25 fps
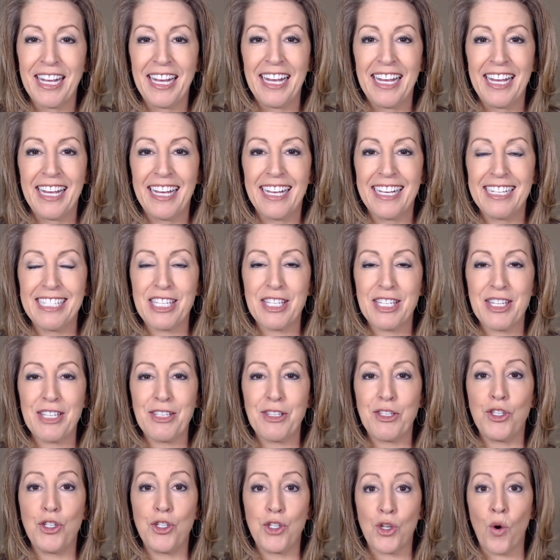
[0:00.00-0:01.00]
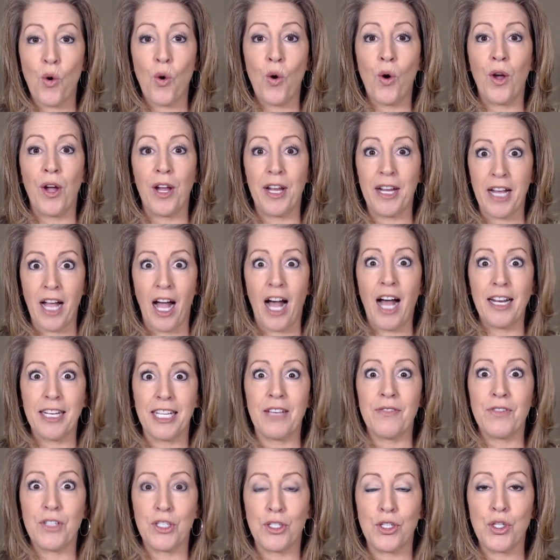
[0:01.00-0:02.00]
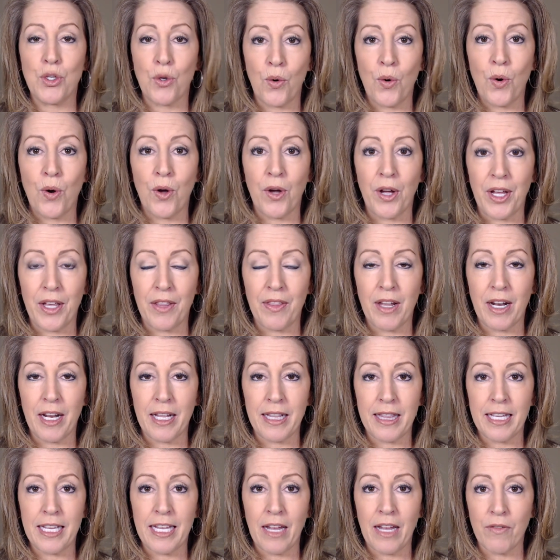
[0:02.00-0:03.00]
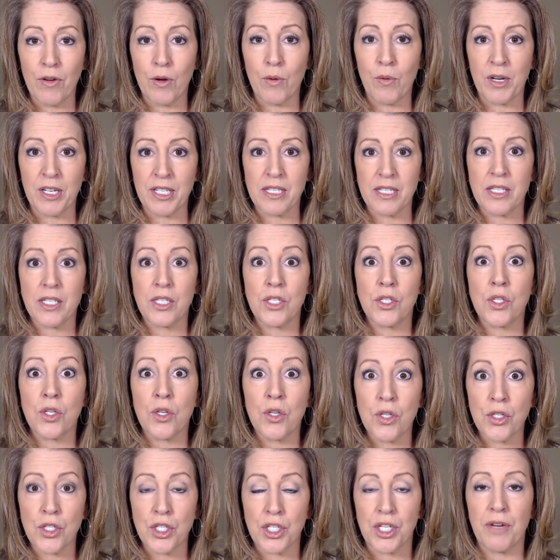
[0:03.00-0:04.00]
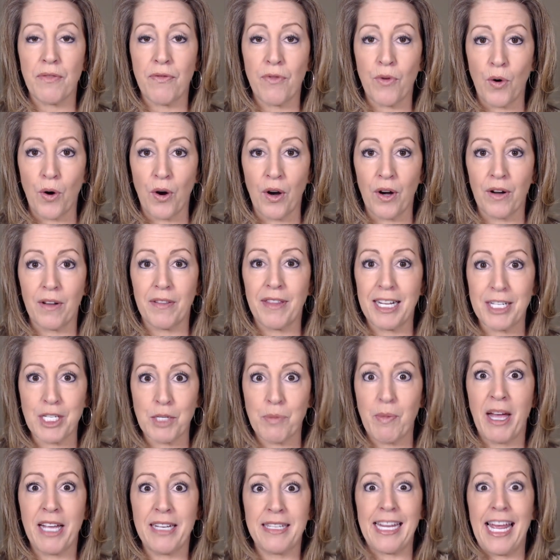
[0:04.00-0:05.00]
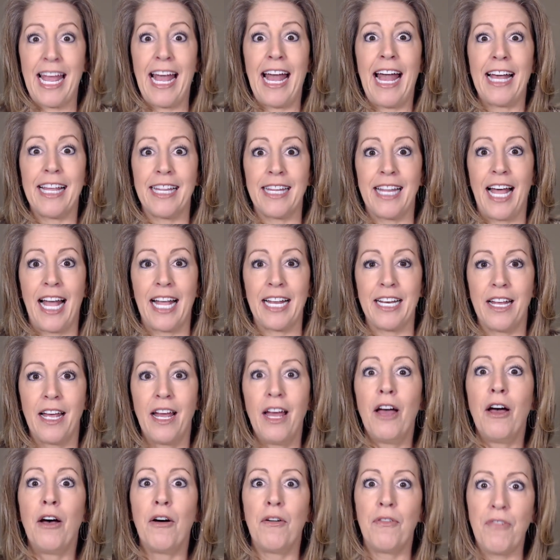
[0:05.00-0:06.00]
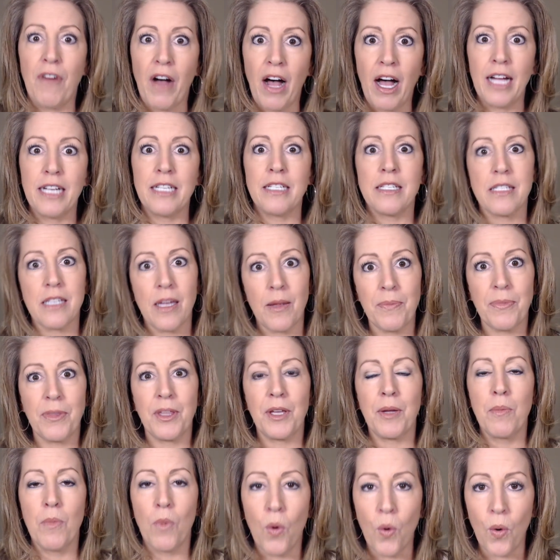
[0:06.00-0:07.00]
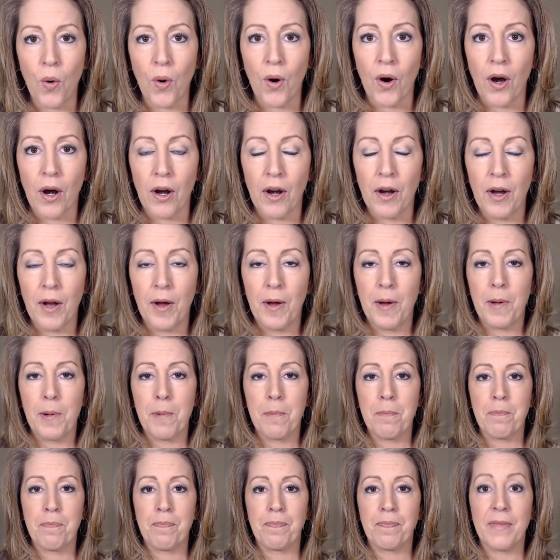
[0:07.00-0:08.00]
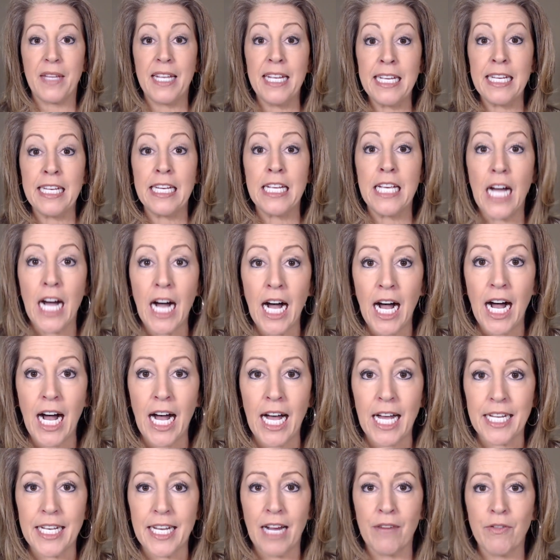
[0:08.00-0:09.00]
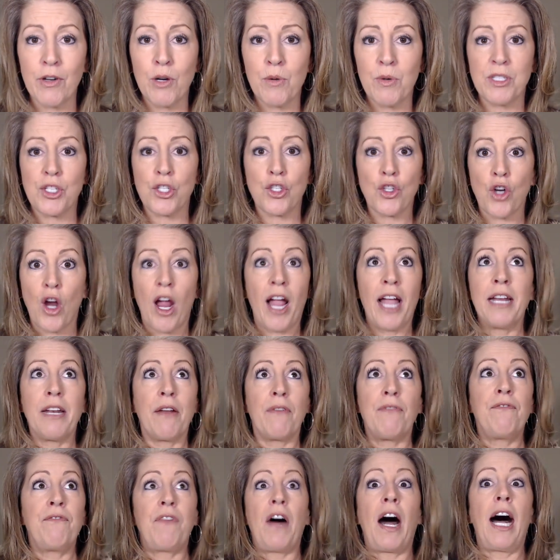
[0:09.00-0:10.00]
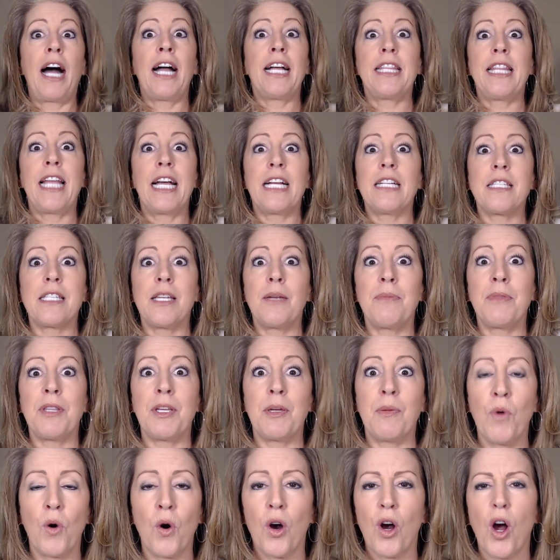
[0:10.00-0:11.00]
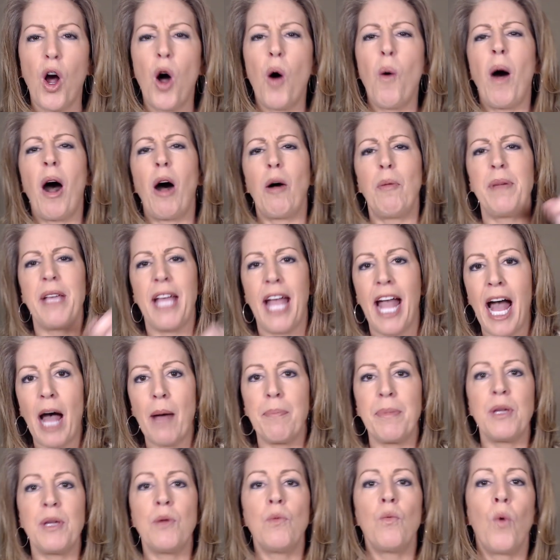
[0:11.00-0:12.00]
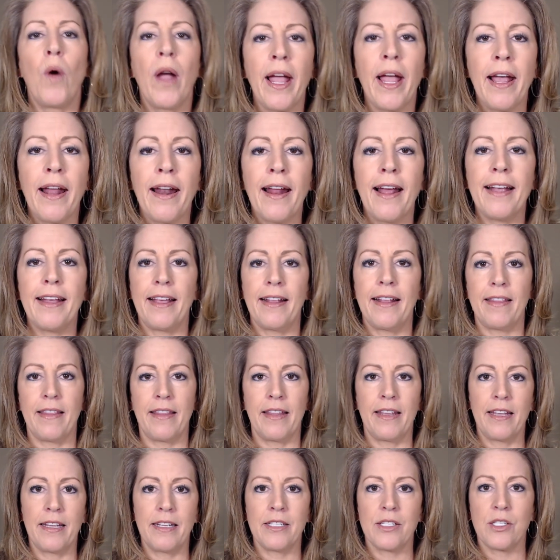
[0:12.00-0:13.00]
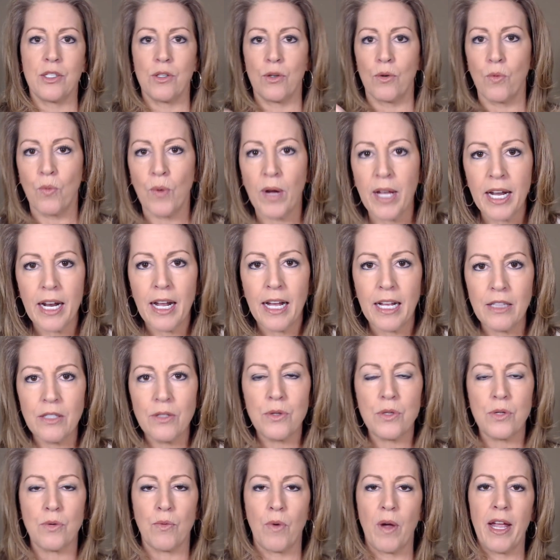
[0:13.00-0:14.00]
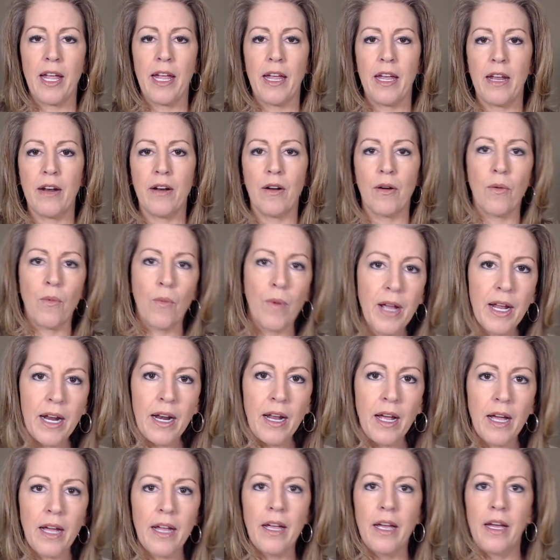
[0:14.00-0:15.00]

It's this joy, God-given joy, that I think everyone is searching for. That's my tagline. Find something more in God. Everyone's trying to find that something more. Oh, I'll be happy when I get this, or when I lose weight, or when I